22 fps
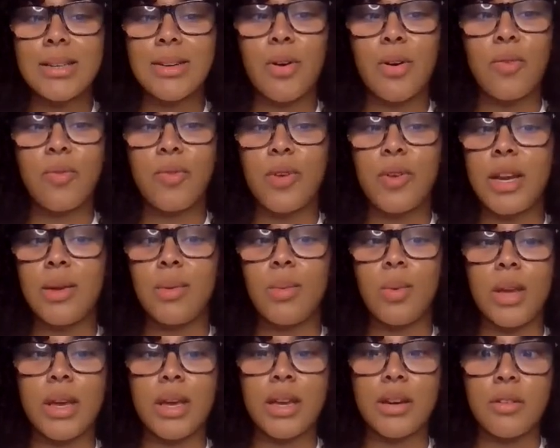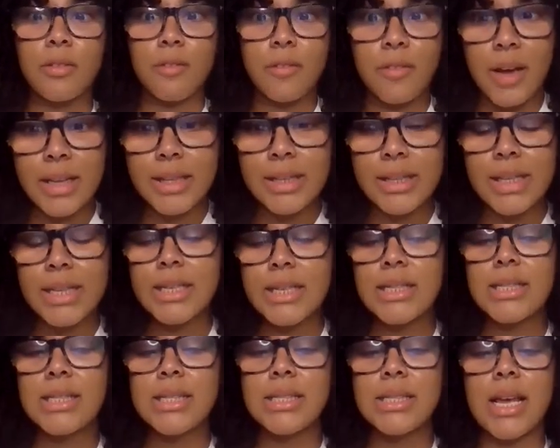Hopefully we can fight
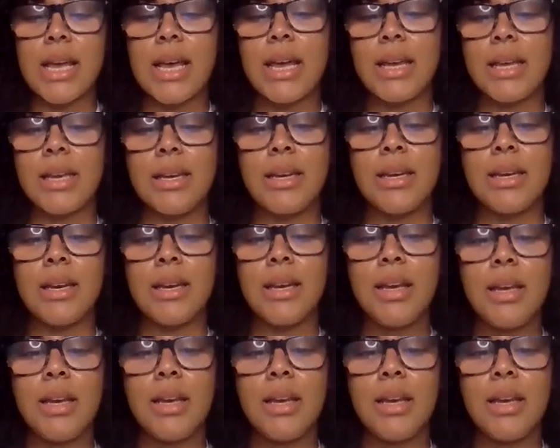this and